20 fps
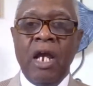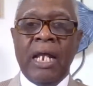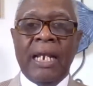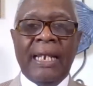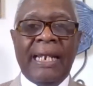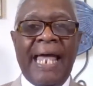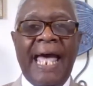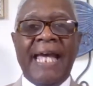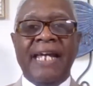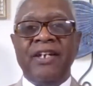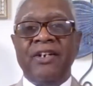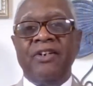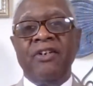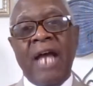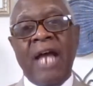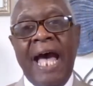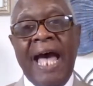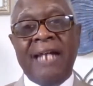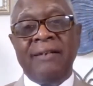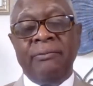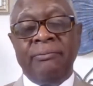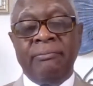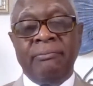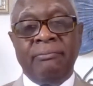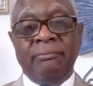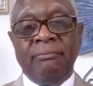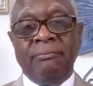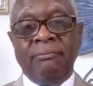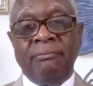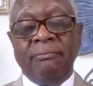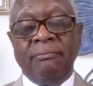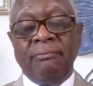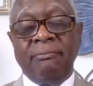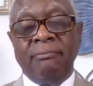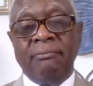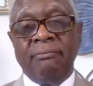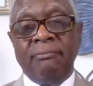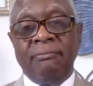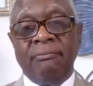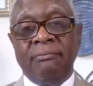Like it or not,
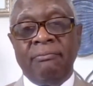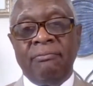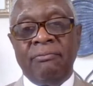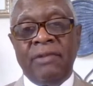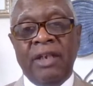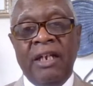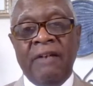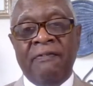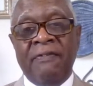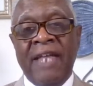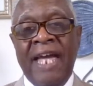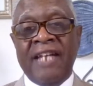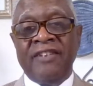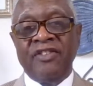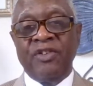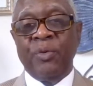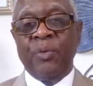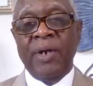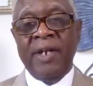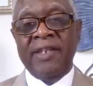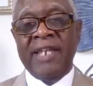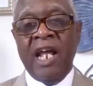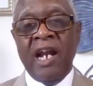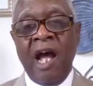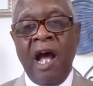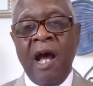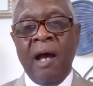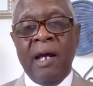if that's the way that